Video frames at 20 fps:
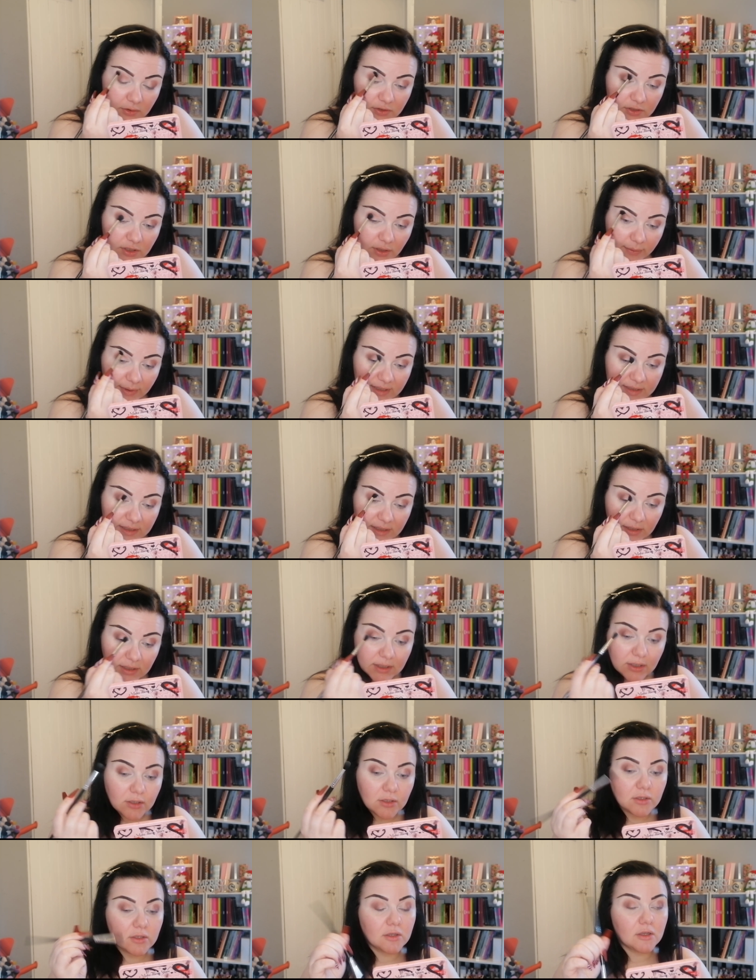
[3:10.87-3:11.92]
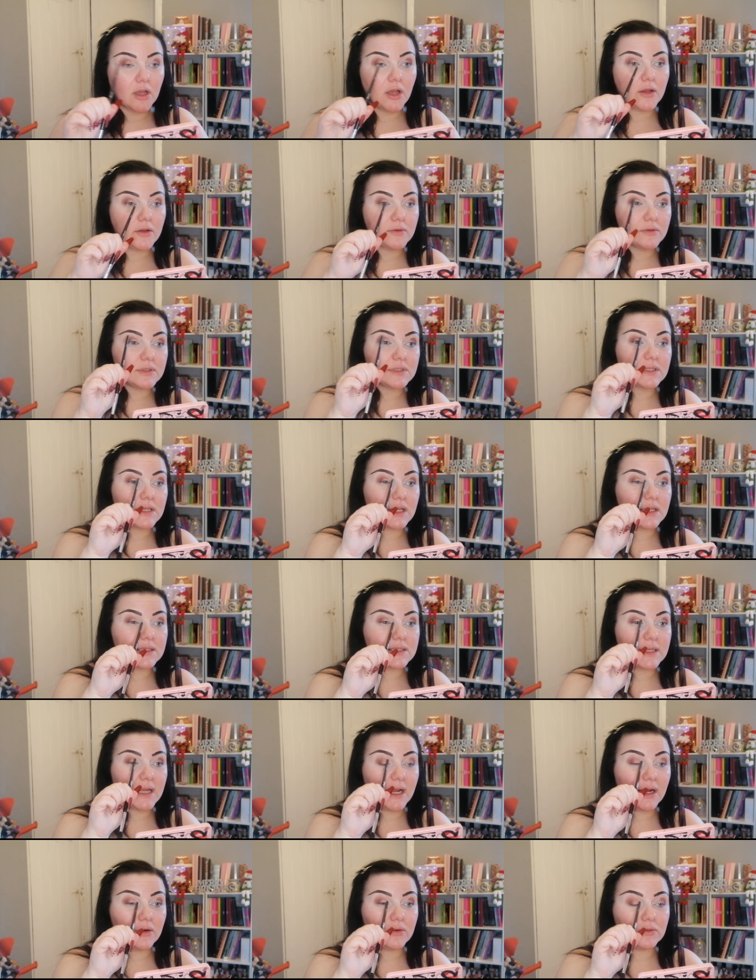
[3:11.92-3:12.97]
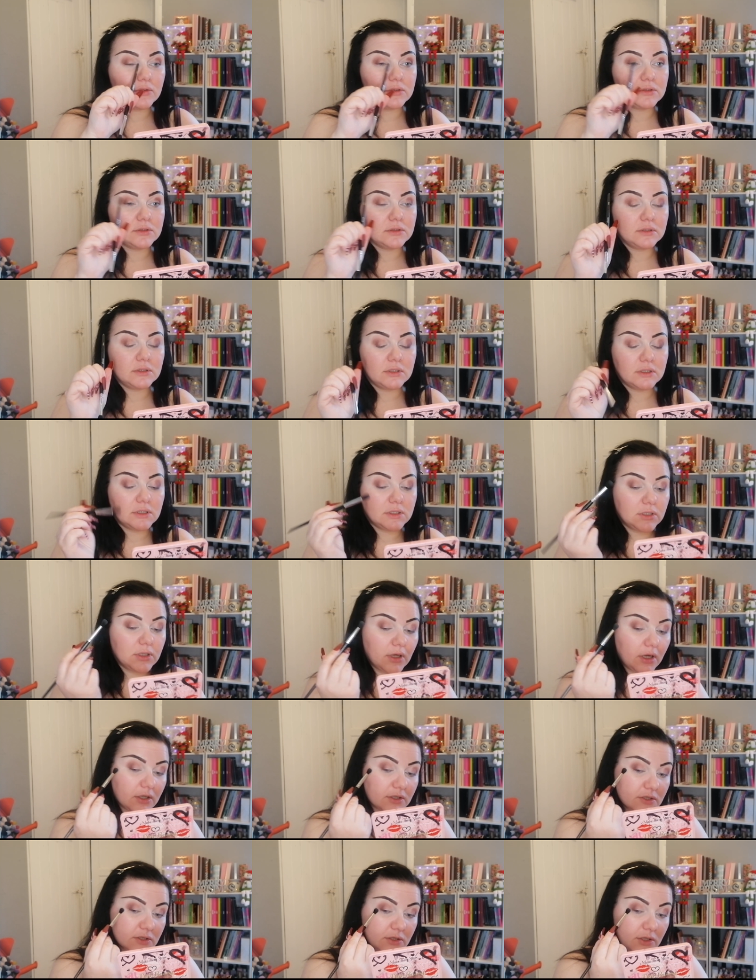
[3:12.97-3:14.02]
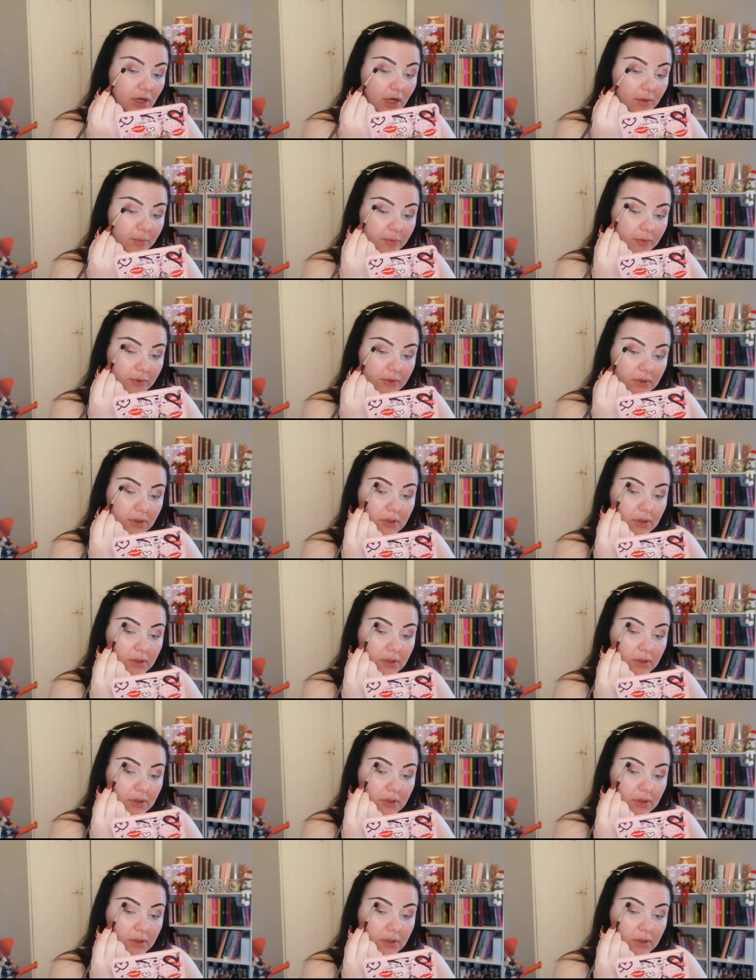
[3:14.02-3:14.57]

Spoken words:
So as it goes down, I stop.